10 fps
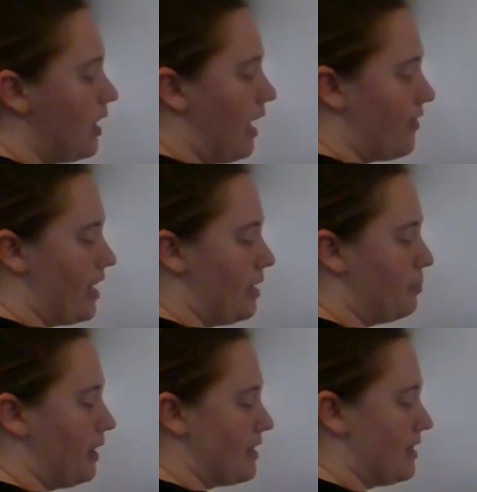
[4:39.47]
I have 8
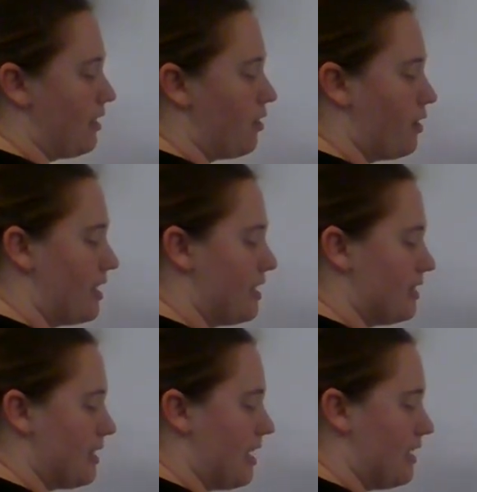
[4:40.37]
plus 0
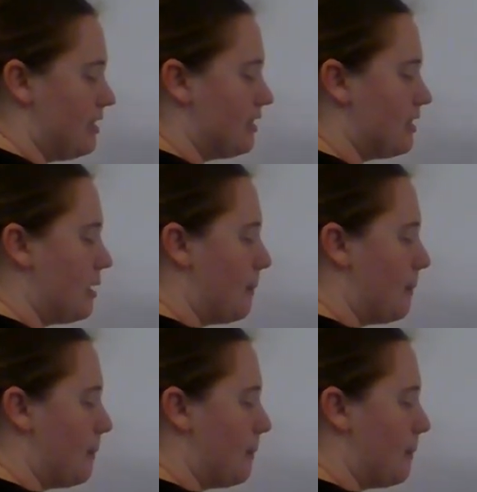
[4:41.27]
is 8.